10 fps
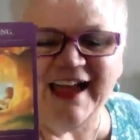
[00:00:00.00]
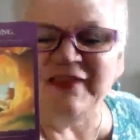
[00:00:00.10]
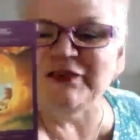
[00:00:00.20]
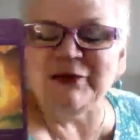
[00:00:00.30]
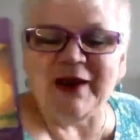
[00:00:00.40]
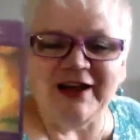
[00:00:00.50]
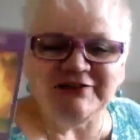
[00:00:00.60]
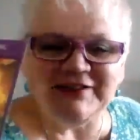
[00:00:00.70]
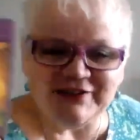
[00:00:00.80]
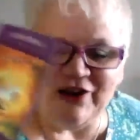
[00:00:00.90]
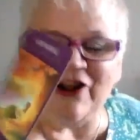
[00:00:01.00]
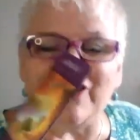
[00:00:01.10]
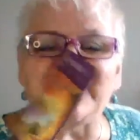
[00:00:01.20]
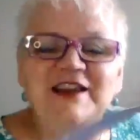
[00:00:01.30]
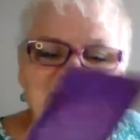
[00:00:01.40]
and the grounding
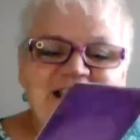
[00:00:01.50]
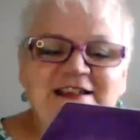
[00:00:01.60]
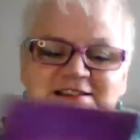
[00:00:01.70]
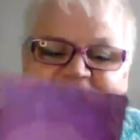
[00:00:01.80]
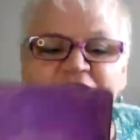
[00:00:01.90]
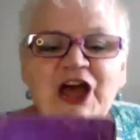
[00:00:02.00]
card is